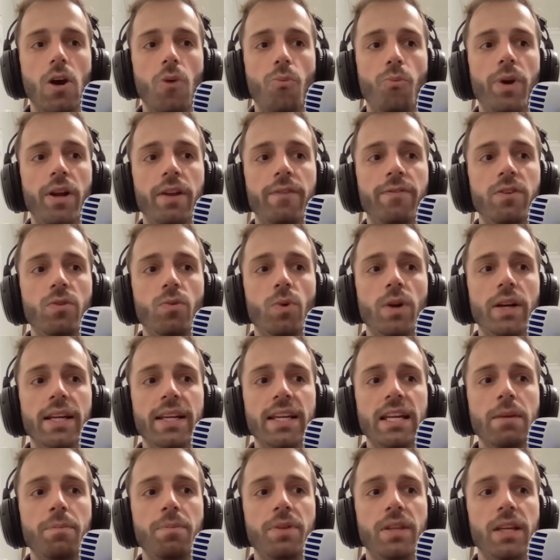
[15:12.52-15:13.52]
But if you want
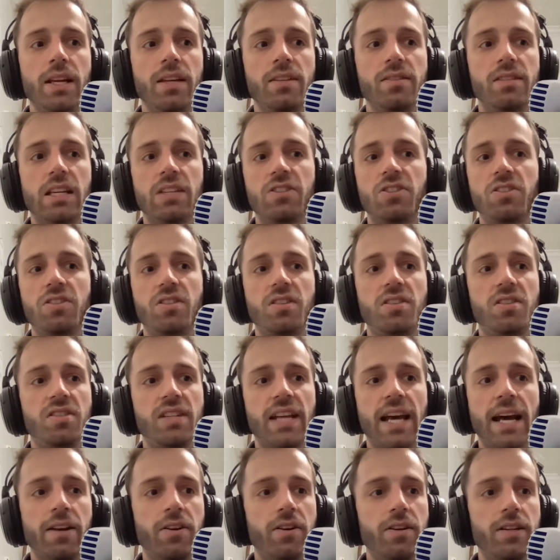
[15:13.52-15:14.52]
to keep things at just a
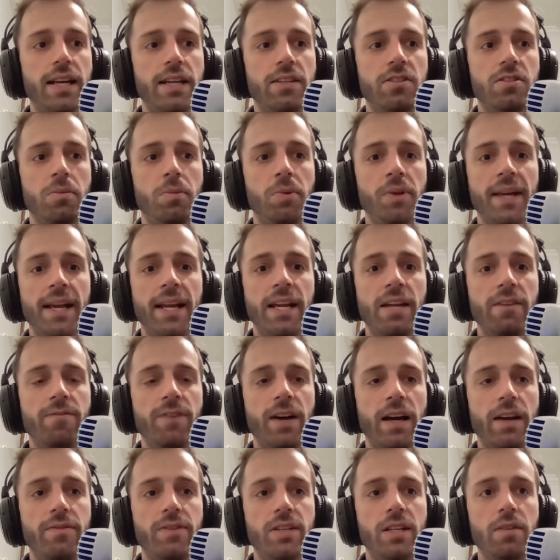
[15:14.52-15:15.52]
standard decibel,
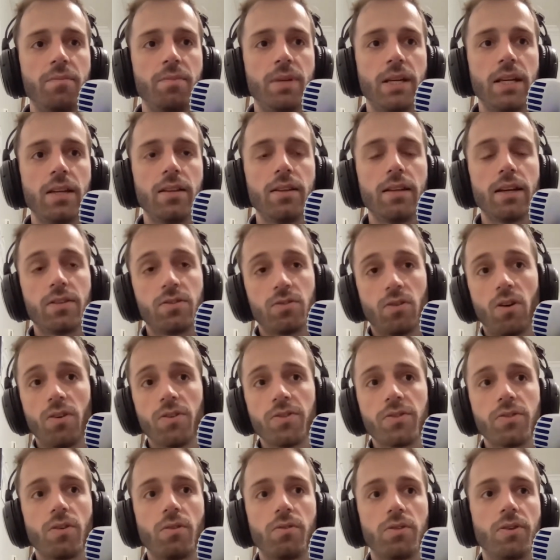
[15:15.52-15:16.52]
85 dB, that's
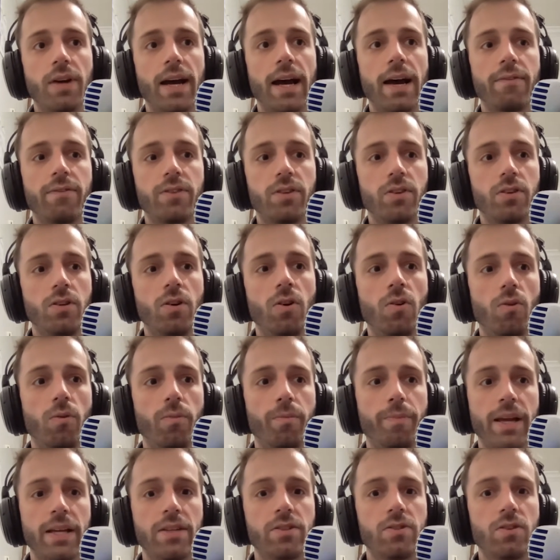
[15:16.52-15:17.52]
also, you have to know
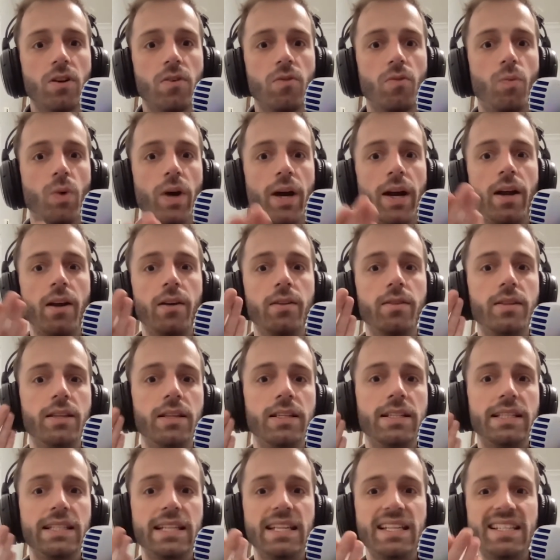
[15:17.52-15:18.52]
based on where the
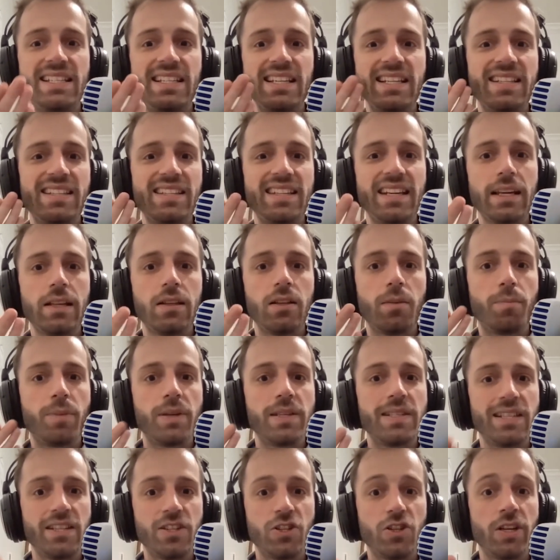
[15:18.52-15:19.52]
distancing and the
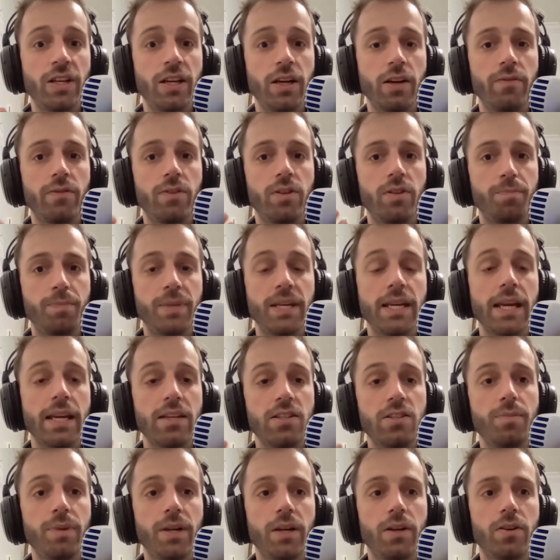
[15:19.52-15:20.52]
positioning of the PA
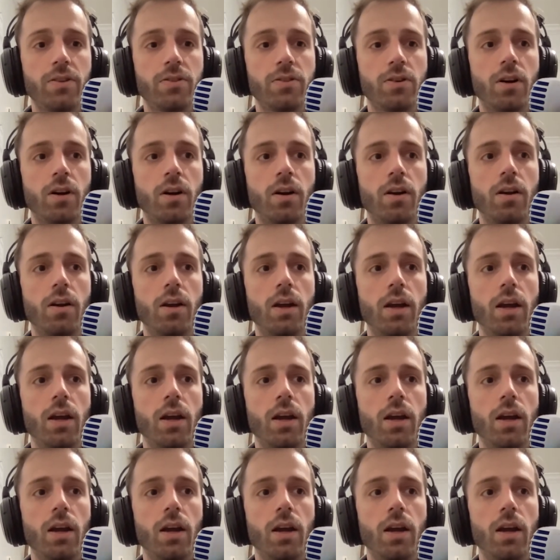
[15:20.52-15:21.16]
speakers are